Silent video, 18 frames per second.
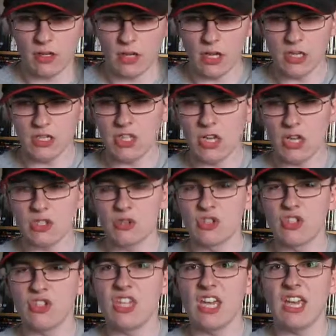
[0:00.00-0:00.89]
It starts
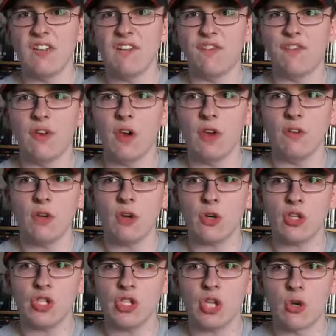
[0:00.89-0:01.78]
on the 6th of
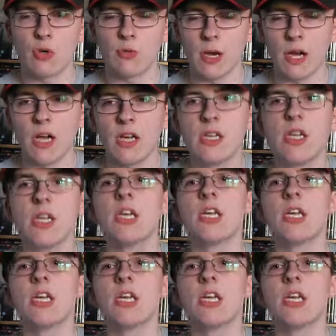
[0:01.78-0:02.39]
October.